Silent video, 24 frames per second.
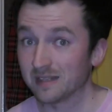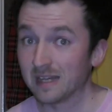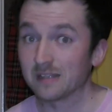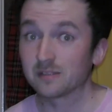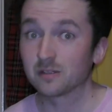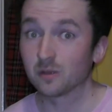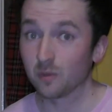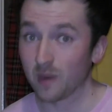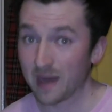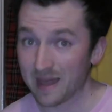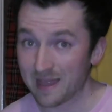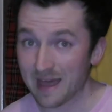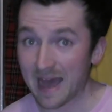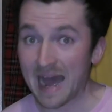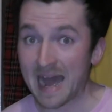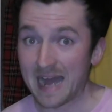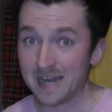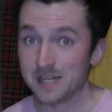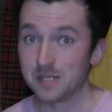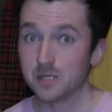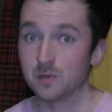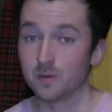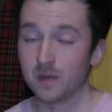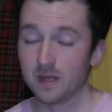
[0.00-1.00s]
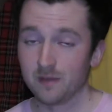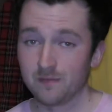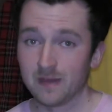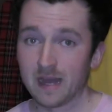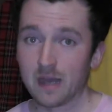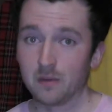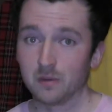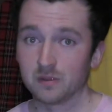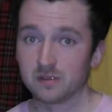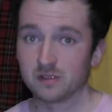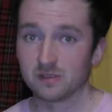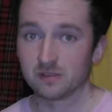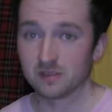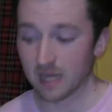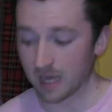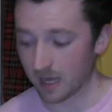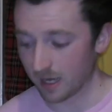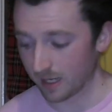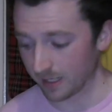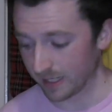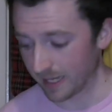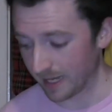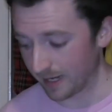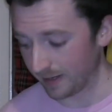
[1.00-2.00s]
That's the way that I'd do it if I were to
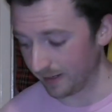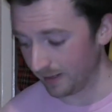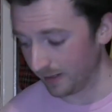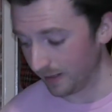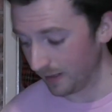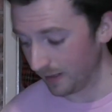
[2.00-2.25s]
start again.